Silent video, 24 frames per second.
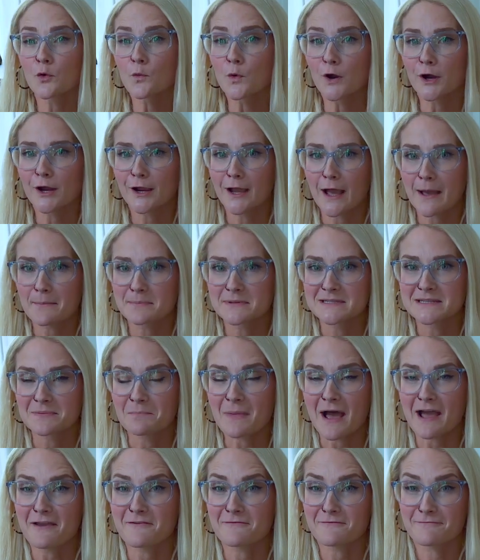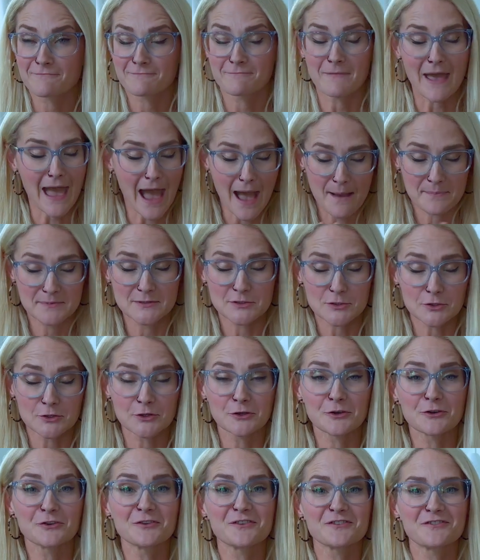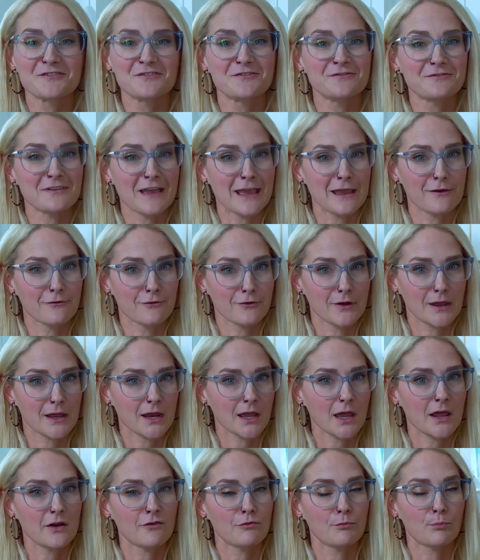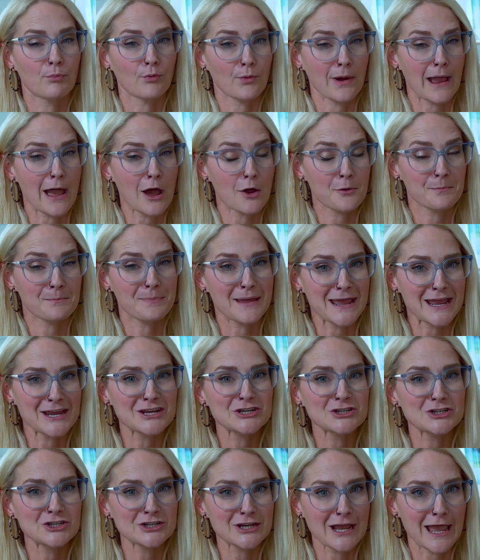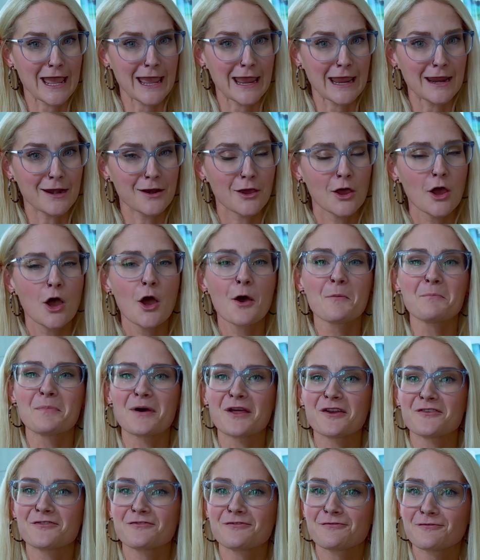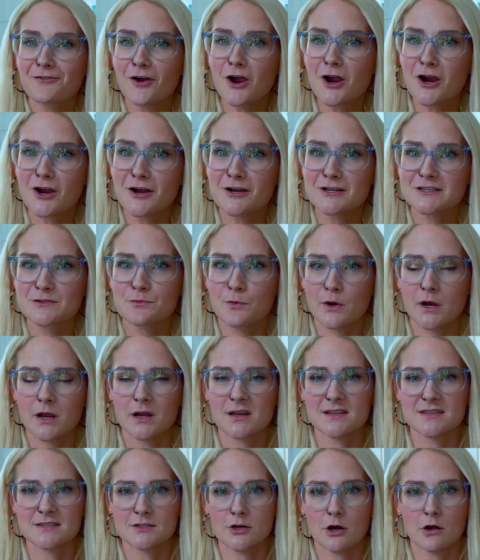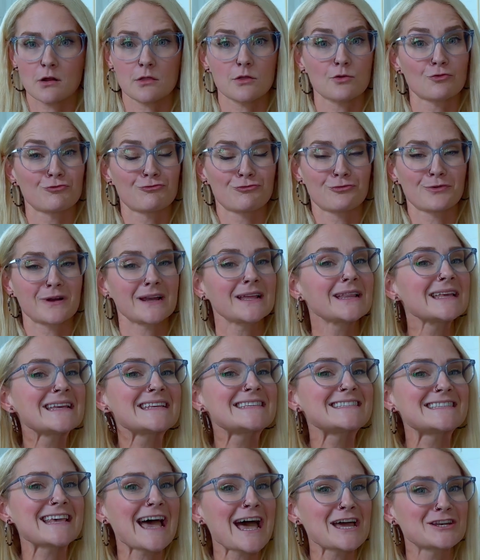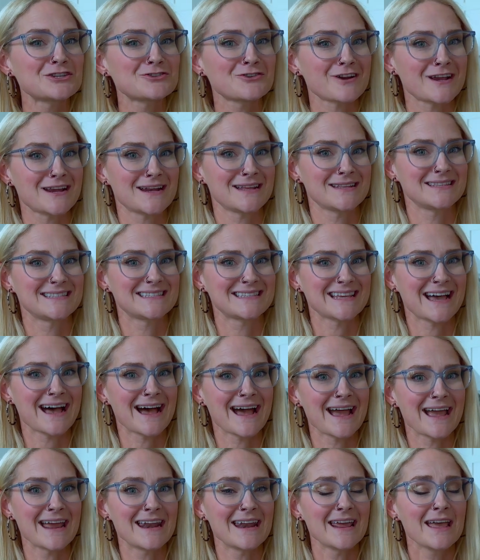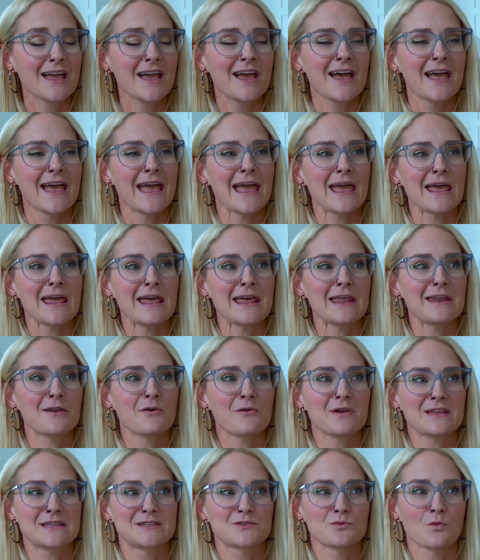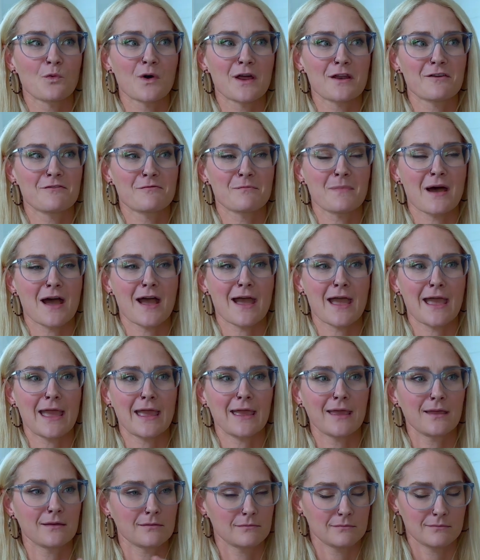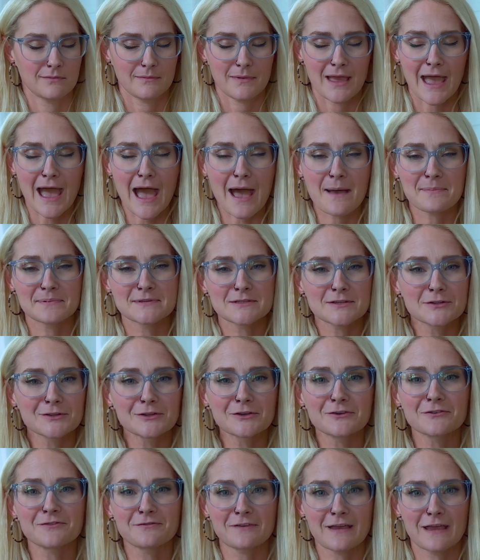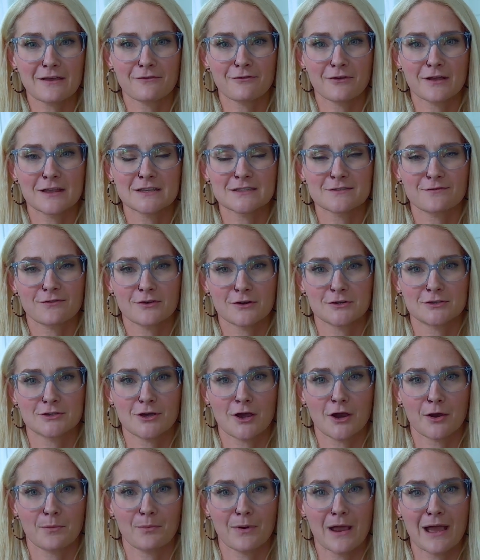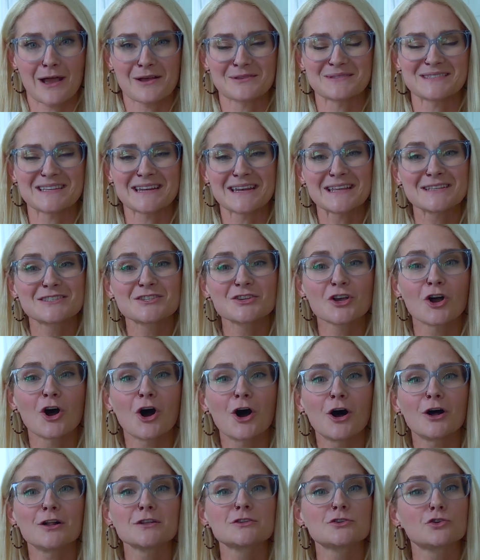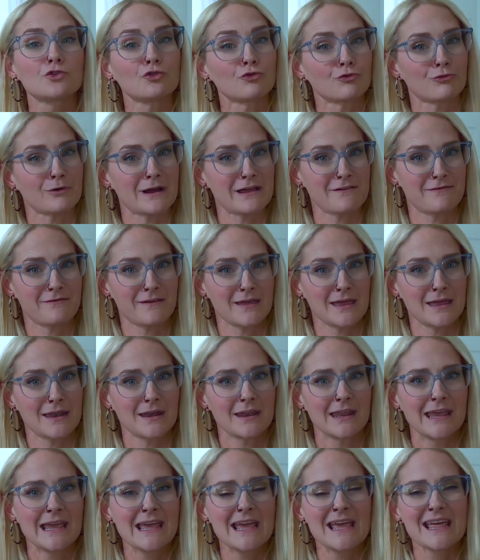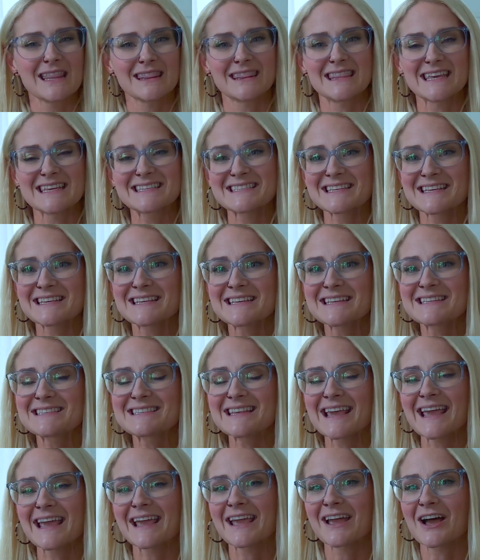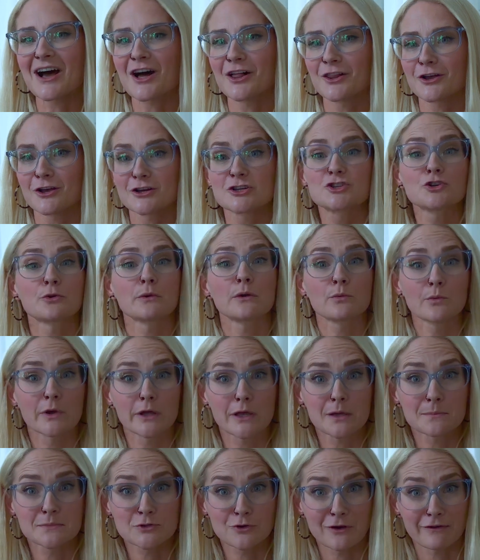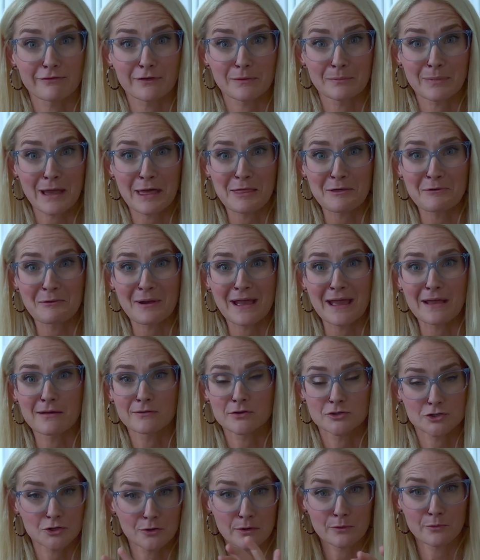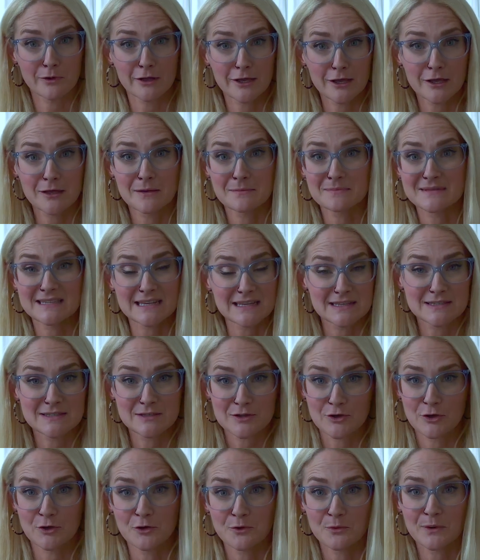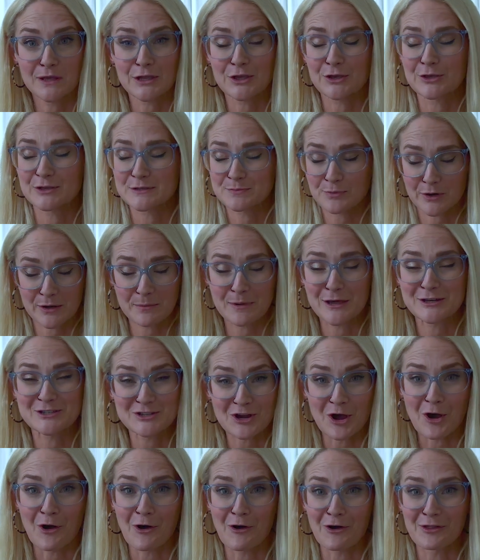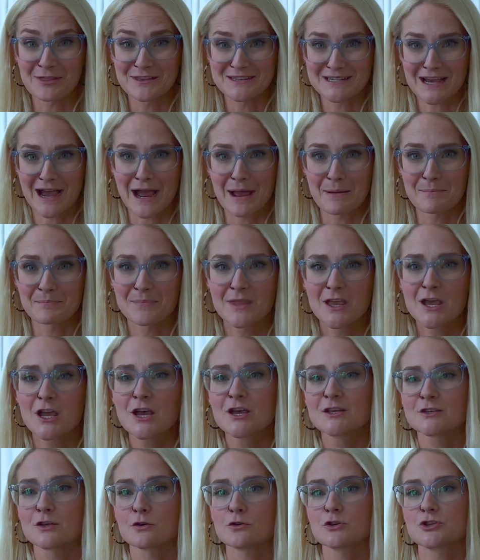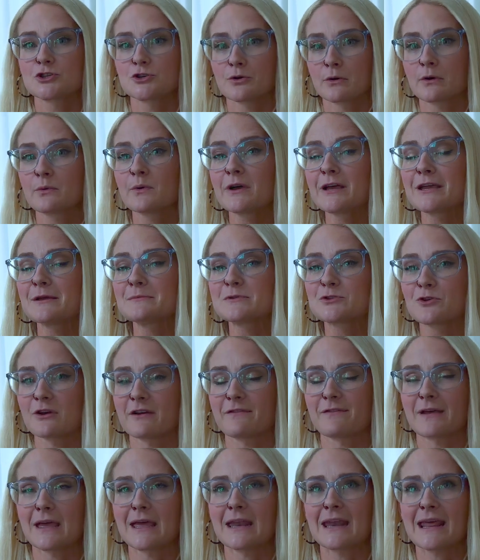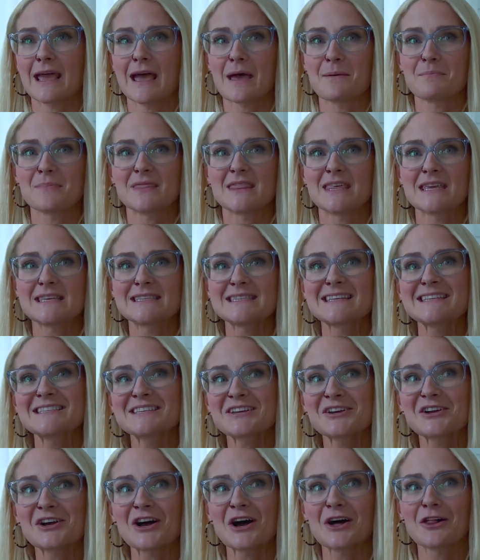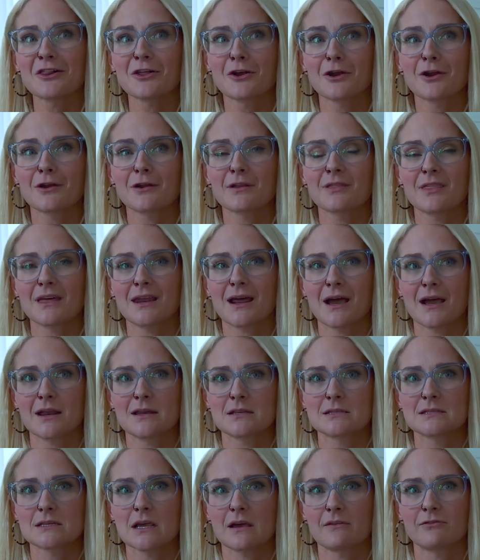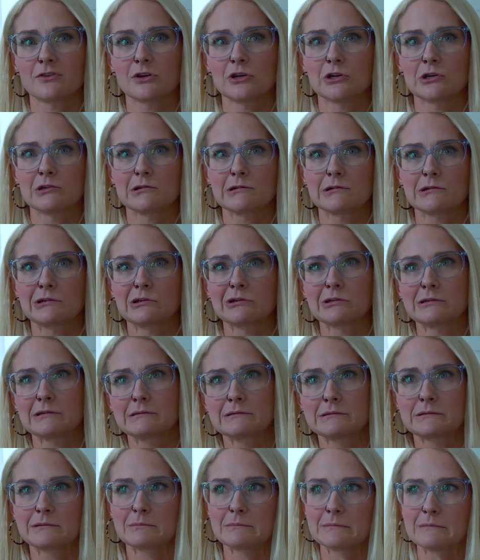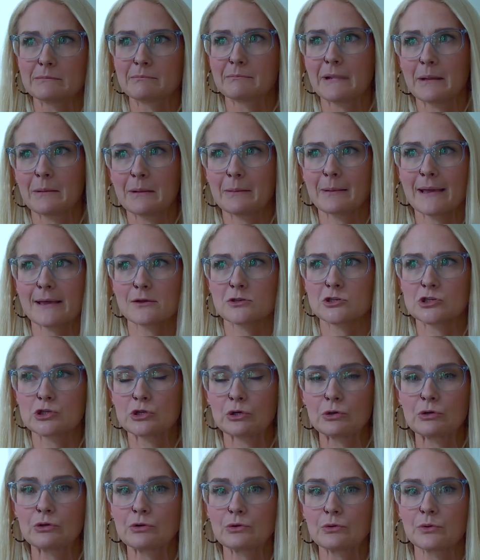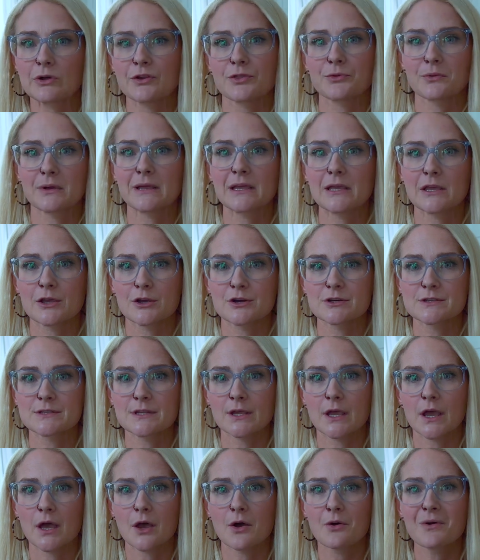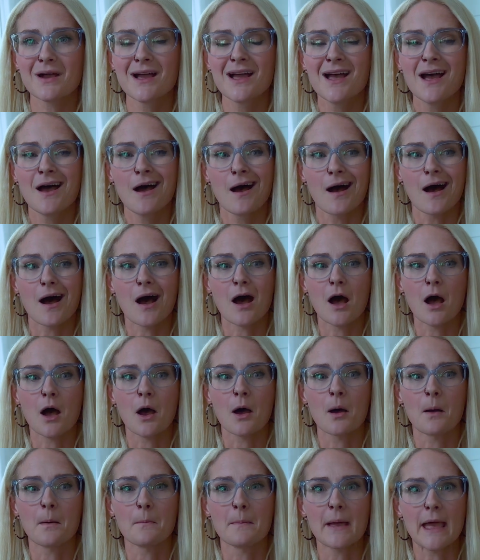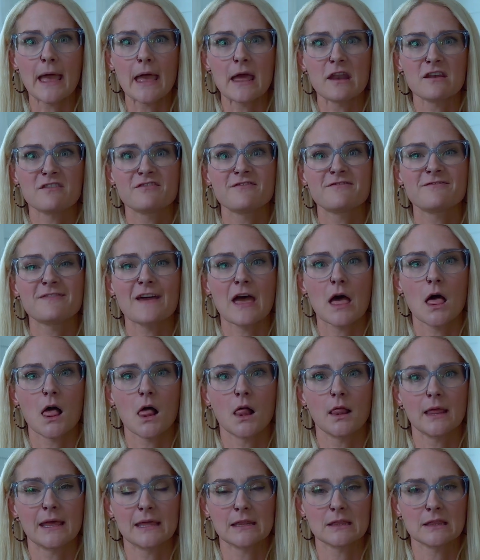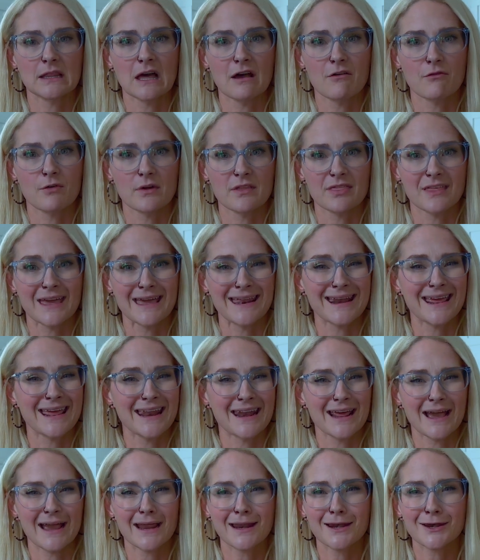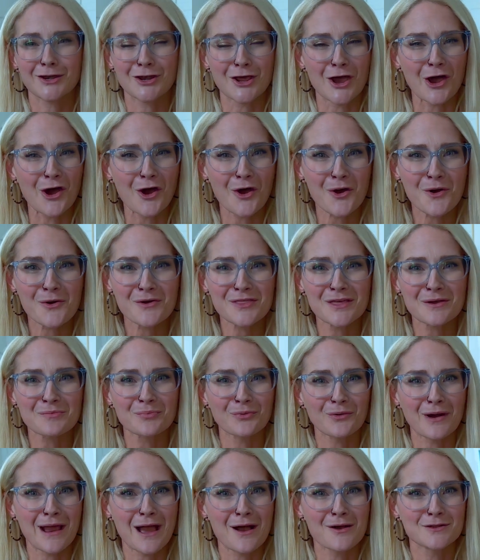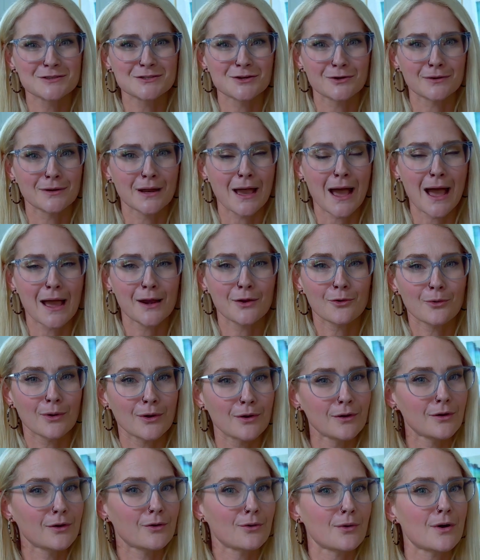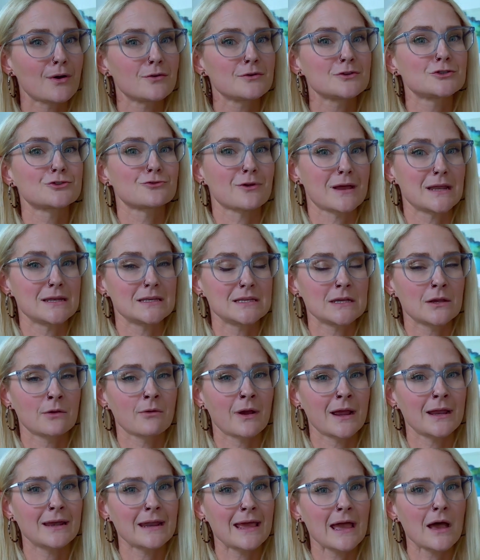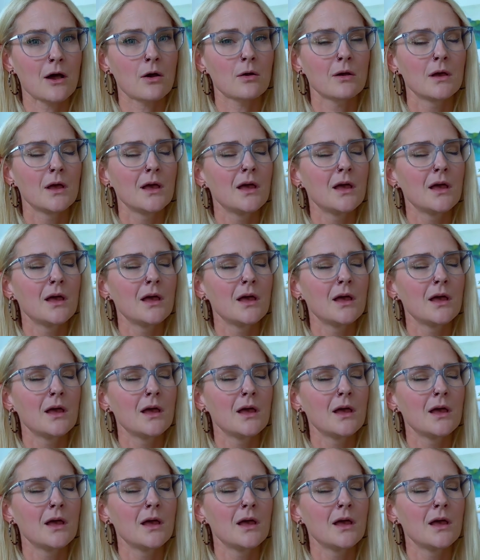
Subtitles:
work up to my absolute favorite kind of brown beige shade, but first we're gonna start on the really saturated side, and it's one of my absolute favorites for dark browns, and it's called Griffin. This is a color, Sherwin Williams Griffin, by the way. Sherwin Williams is who we use pretty much all the time. So Sherwin Williams Griffin, and this is a color that I discovered maybe about 2 or 3 years ago, and fell in love with it. And I know that browns are not quote unquote trending right now,